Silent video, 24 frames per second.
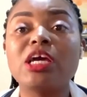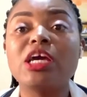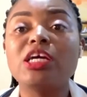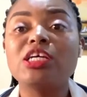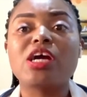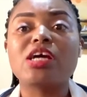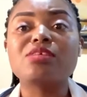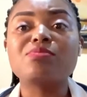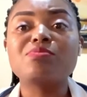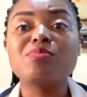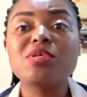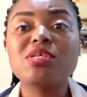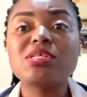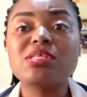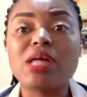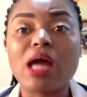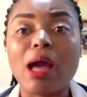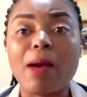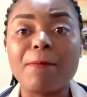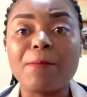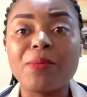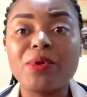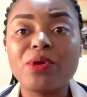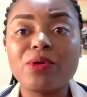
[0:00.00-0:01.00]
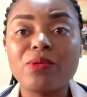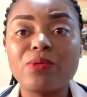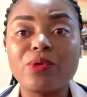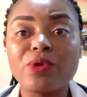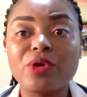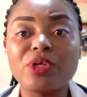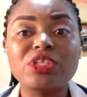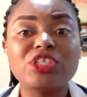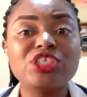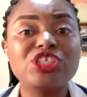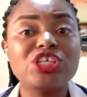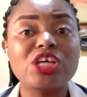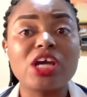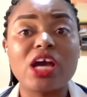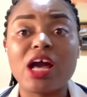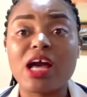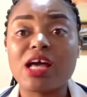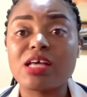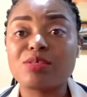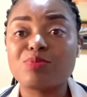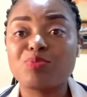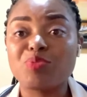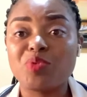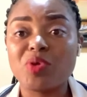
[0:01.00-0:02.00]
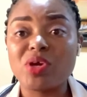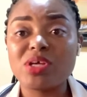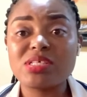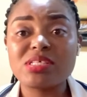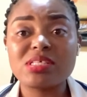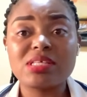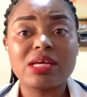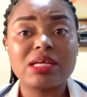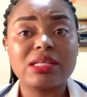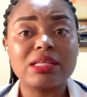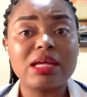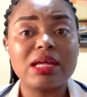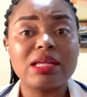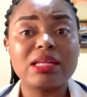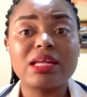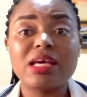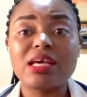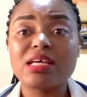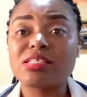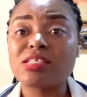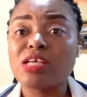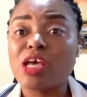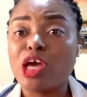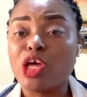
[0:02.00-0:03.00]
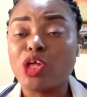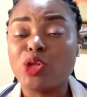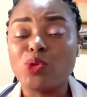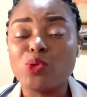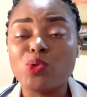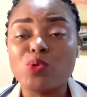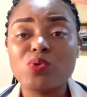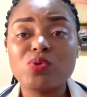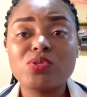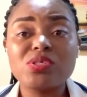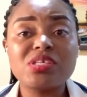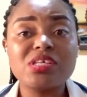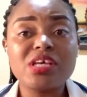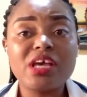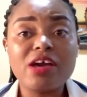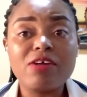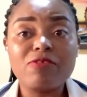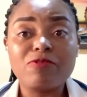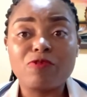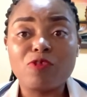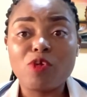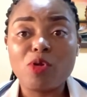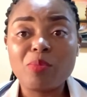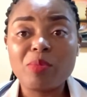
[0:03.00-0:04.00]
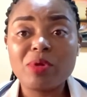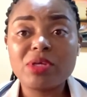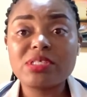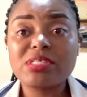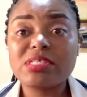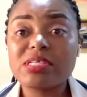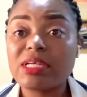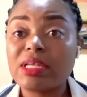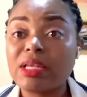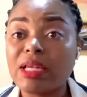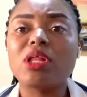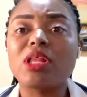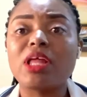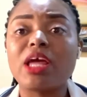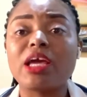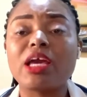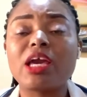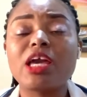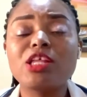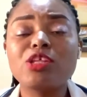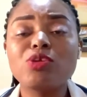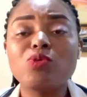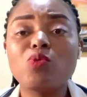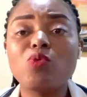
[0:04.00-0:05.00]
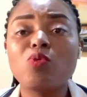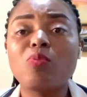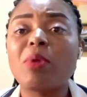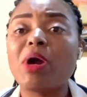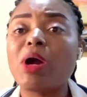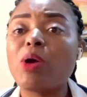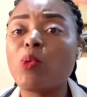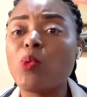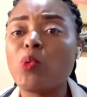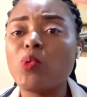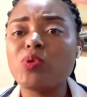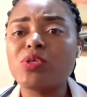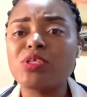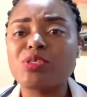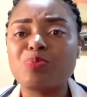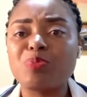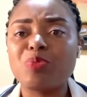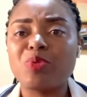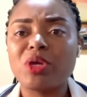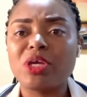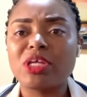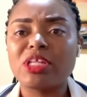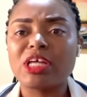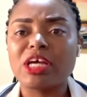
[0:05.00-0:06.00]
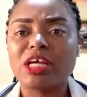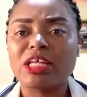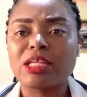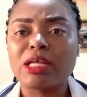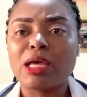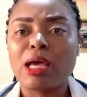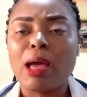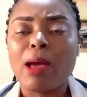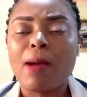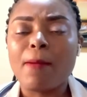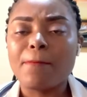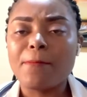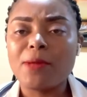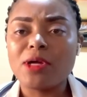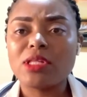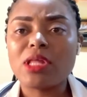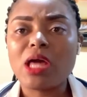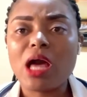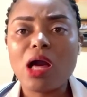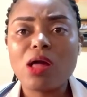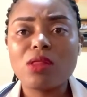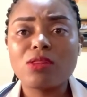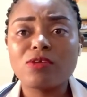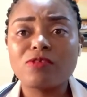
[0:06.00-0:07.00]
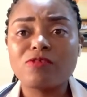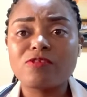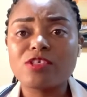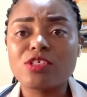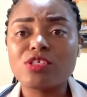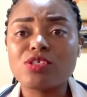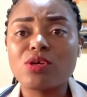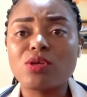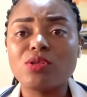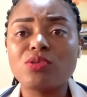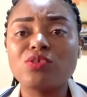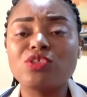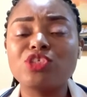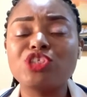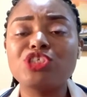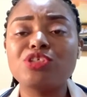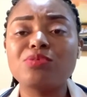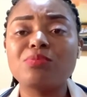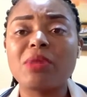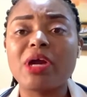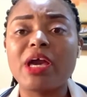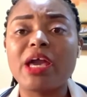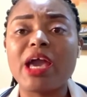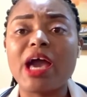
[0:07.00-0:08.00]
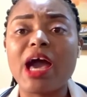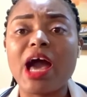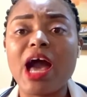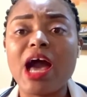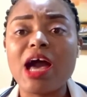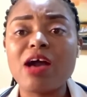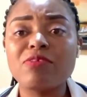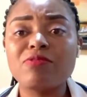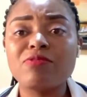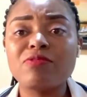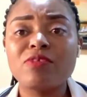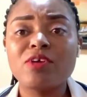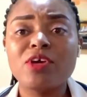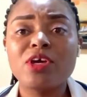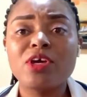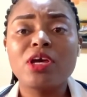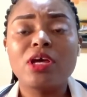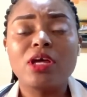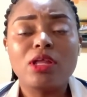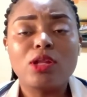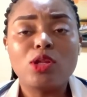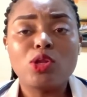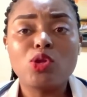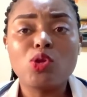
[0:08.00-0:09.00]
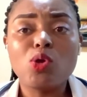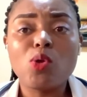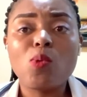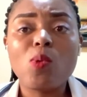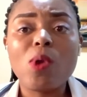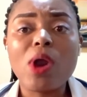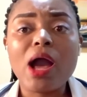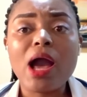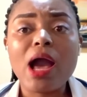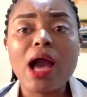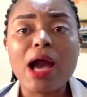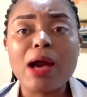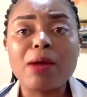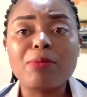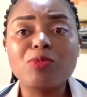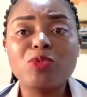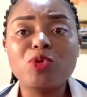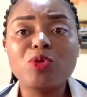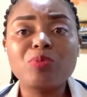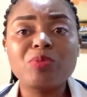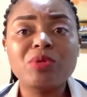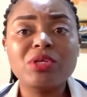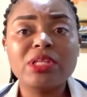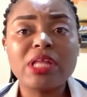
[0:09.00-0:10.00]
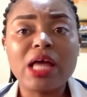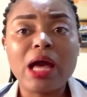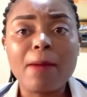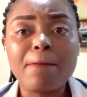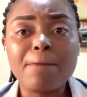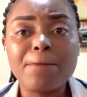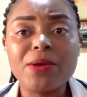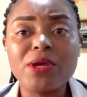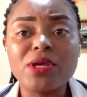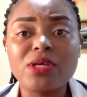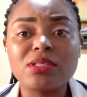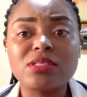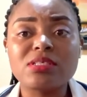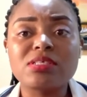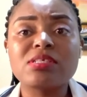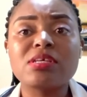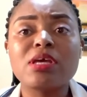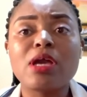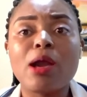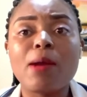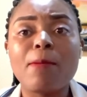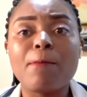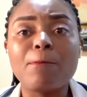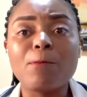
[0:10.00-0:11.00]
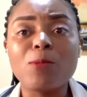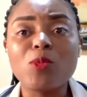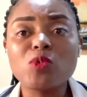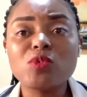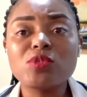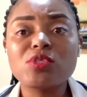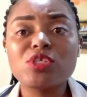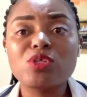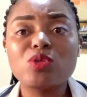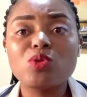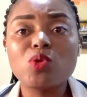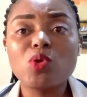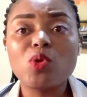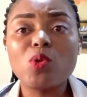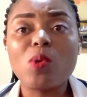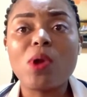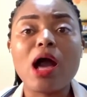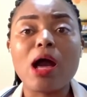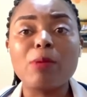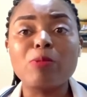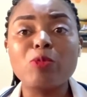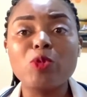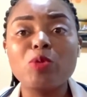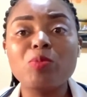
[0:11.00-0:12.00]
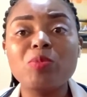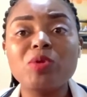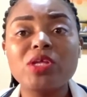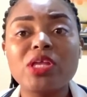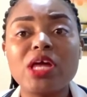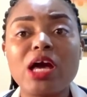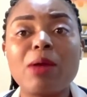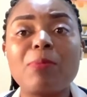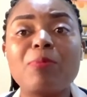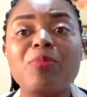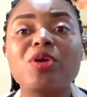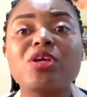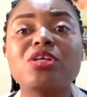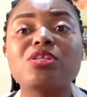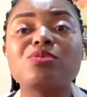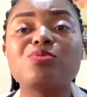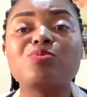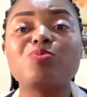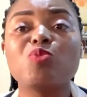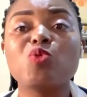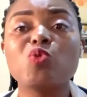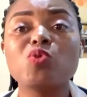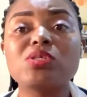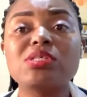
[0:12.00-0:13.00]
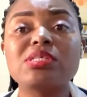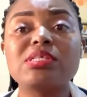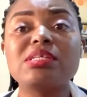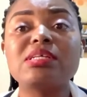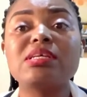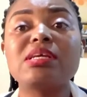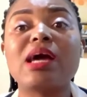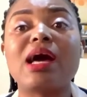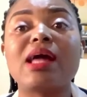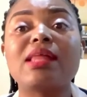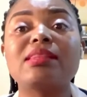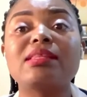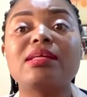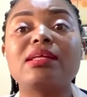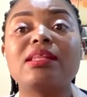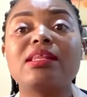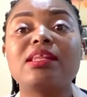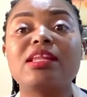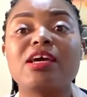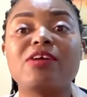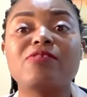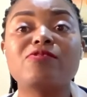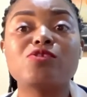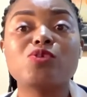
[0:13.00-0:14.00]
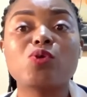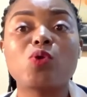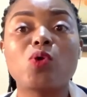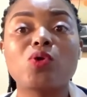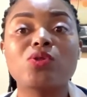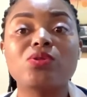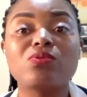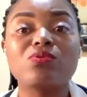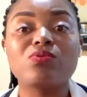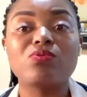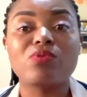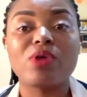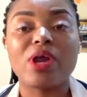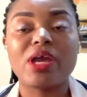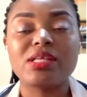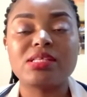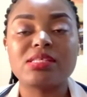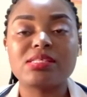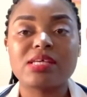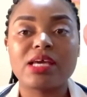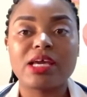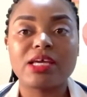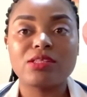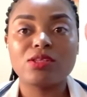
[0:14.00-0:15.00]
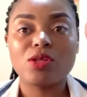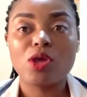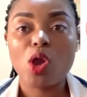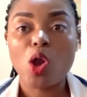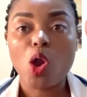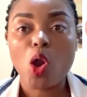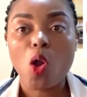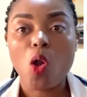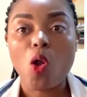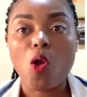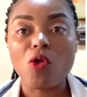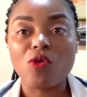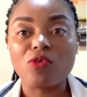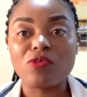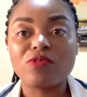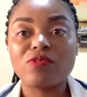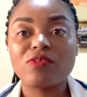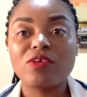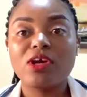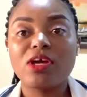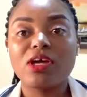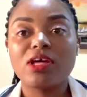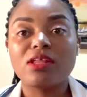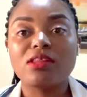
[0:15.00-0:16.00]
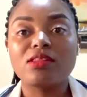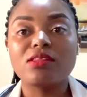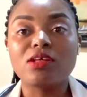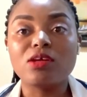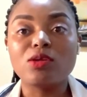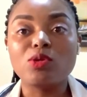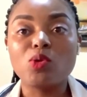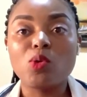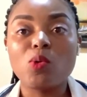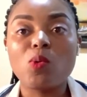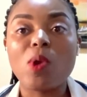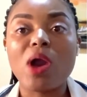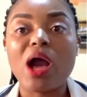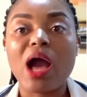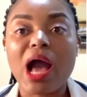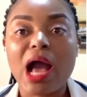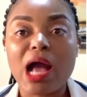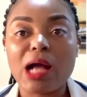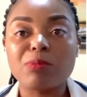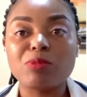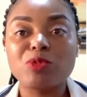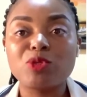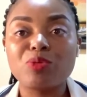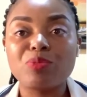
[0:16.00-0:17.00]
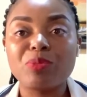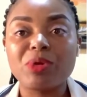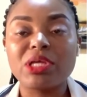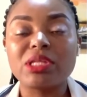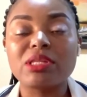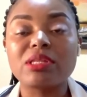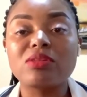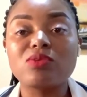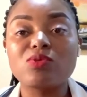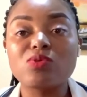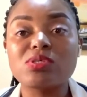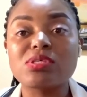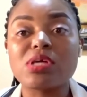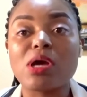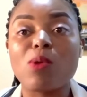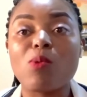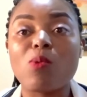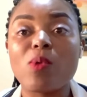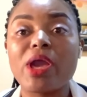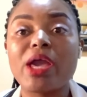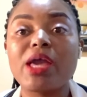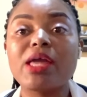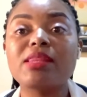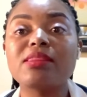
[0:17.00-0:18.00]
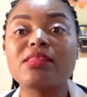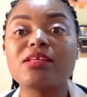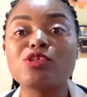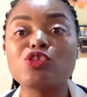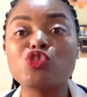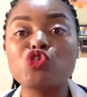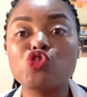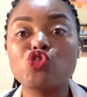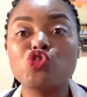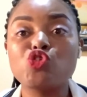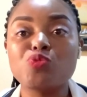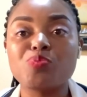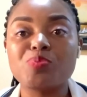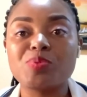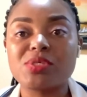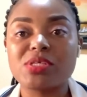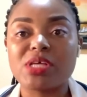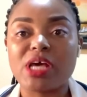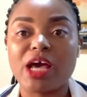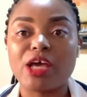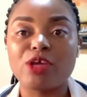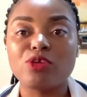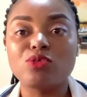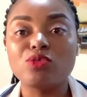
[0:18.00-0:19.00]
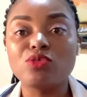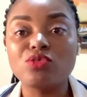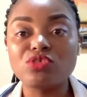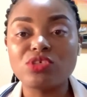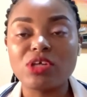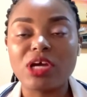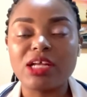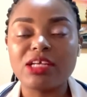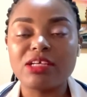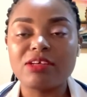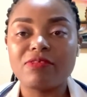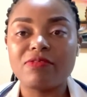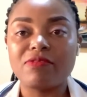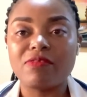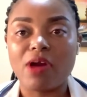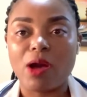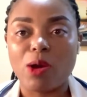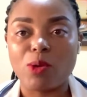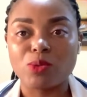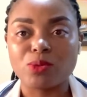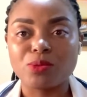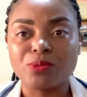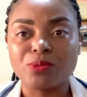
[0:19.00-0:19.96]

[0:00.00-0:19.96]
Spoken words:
That means her period, she has breast tenderness, nausea, vomiting, like any woman who is pregnant. But all of a sudden, she might have lower abdominal pains. Most lower abdominal pains, mostly at the left or the right side of the lower abdomen. Those are where the tubes are usually found.